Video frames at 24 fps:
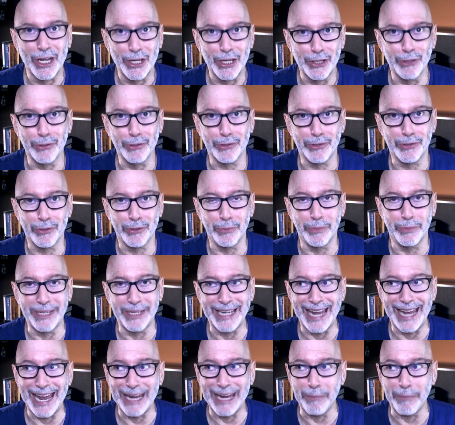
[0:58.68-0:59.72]
used to
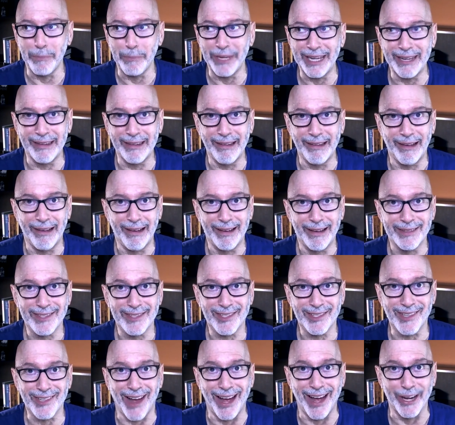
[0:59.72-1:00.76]
be a big
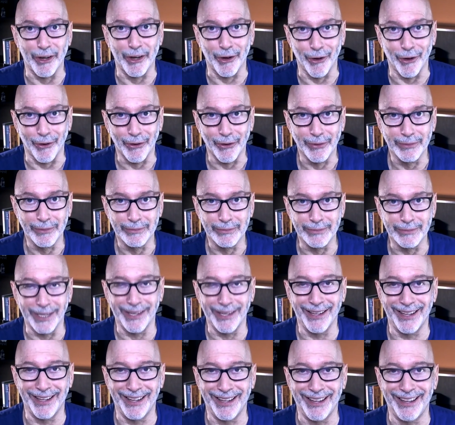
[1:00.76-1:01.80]
sigher,
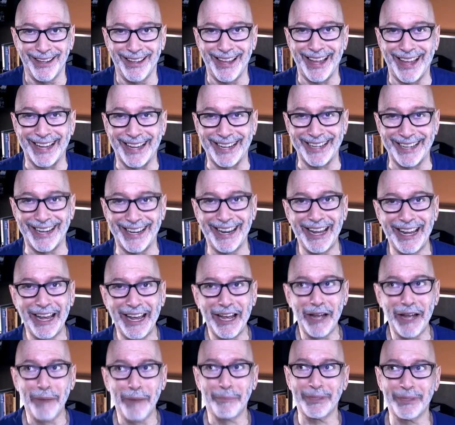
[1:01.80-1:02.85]
and
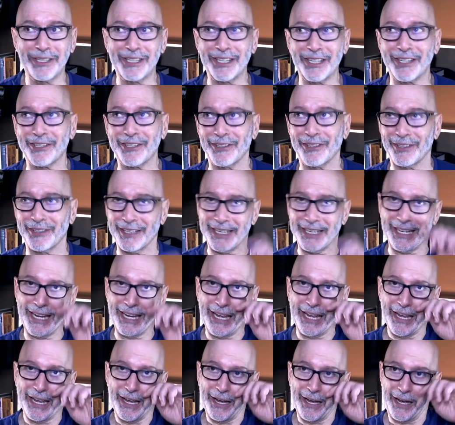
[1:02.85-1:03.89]
particularly